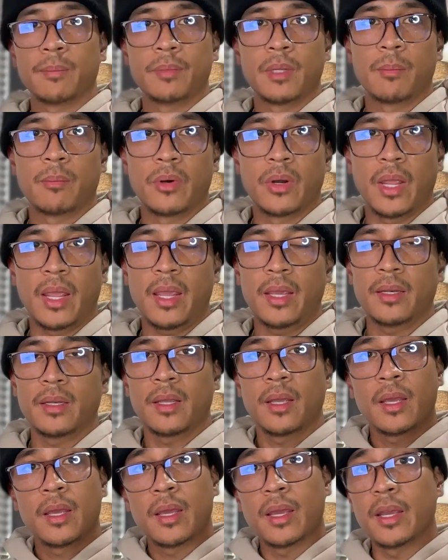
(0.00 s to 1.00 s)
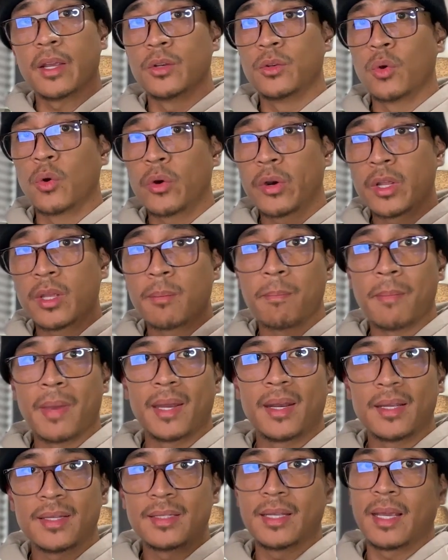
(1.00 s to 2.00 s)
number 8, ignoring
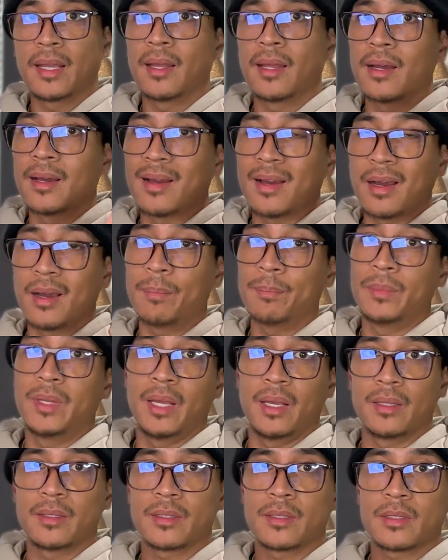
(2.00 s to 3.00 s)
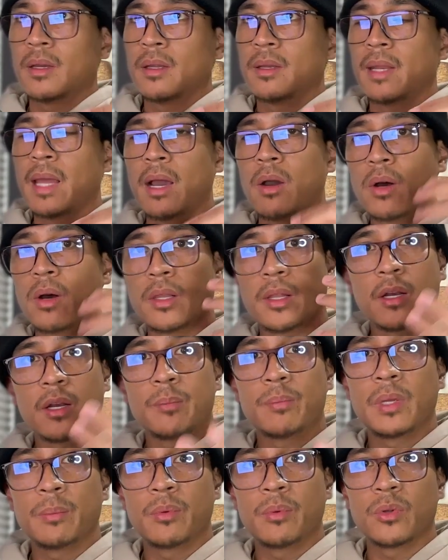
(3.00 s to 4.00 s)
metadata updates. Now, a lot of
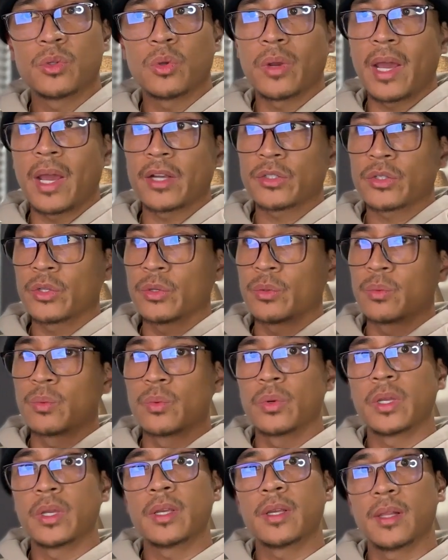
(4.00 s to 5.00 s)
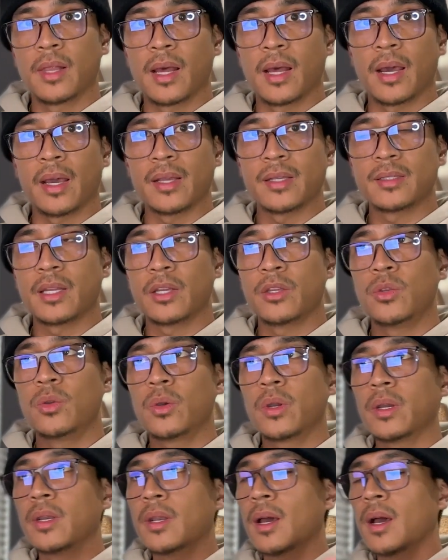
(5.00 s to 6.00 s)
people don't actually realize that you
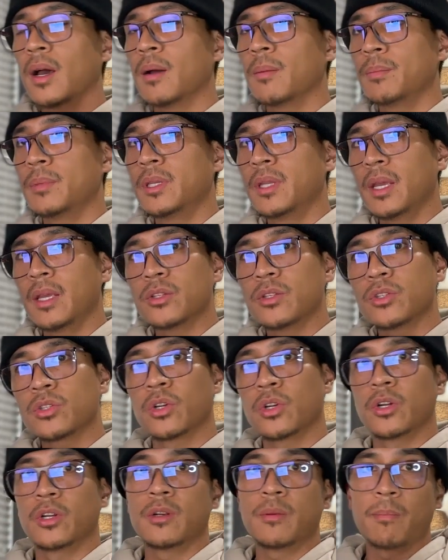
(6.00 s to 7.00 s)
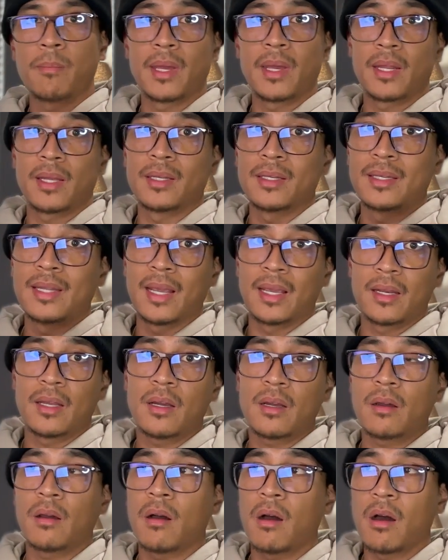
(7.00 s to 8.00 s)
can update certain
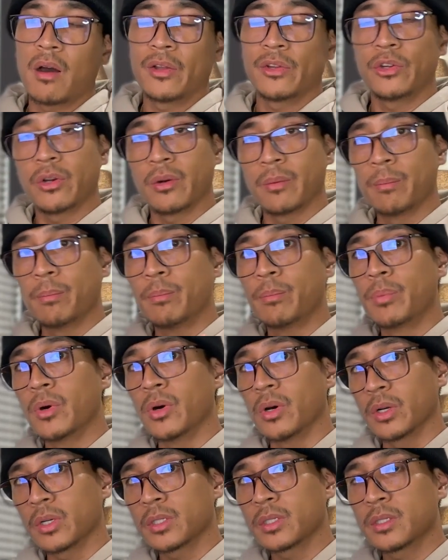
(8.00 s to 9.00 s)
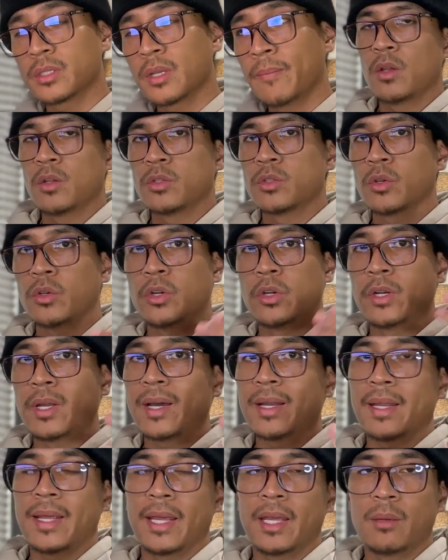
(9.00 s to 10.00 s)
metadata on your books. So you're
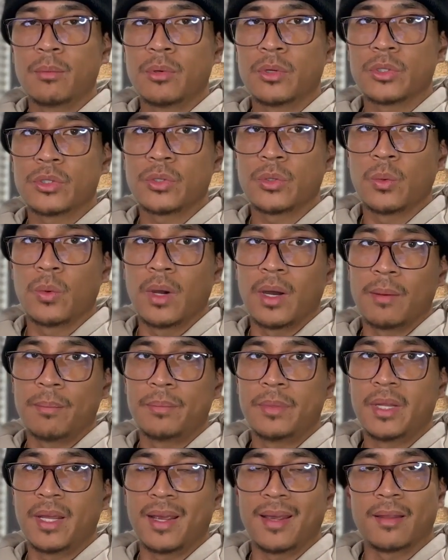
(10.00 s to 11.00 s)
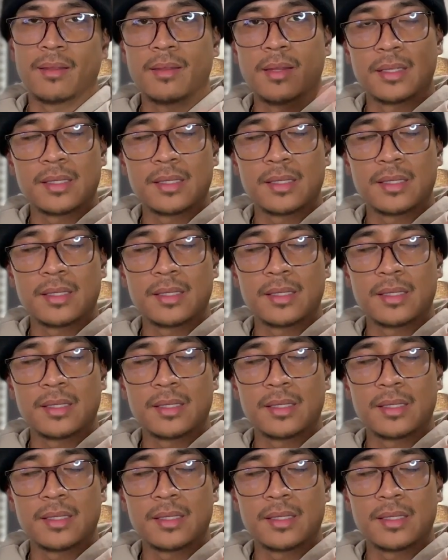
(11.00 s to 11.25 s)
not able to update the